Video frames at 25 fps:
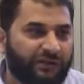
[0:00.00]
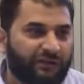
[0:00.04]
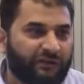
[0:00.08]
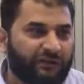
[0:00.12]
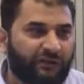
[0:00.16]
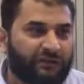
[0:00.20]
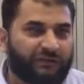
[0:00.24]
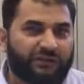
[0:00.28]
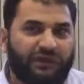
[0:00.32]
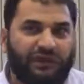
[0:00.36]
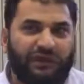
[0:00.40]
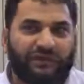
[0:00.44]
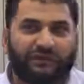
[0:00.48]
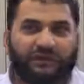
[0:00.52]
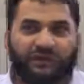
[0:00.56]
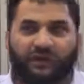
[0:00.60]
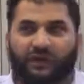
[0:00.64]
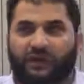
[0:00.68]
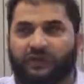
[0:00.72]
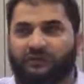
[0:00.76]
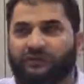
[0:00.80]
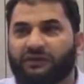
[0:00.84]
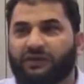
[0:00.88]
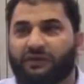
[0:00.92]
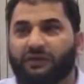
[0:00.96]
Sultan
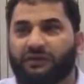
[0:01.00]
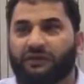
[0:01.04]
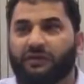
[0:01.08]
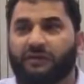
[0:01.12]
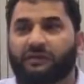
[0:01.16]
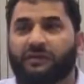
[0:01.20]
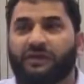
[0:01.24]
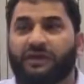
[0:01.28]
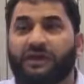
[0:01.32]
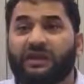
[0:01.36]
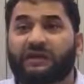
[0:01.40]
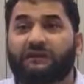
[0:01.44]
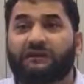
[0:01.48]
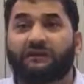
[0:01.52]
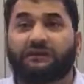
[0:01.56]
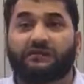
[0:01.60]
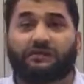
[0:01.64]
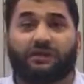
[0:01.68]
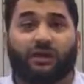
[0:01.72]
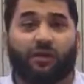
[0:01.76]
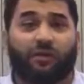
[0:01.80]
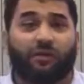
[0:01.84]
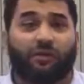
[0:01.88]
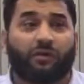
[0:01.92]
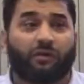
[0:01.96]
Salahuddin Ayyubi,
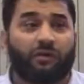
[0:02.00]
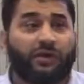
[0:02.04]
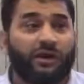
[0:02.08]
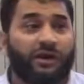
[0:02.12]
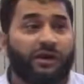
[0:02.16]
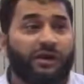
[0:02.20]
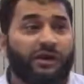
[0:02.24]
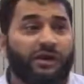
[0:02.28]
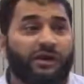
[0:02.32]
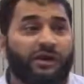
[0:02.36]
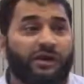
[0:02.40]
even though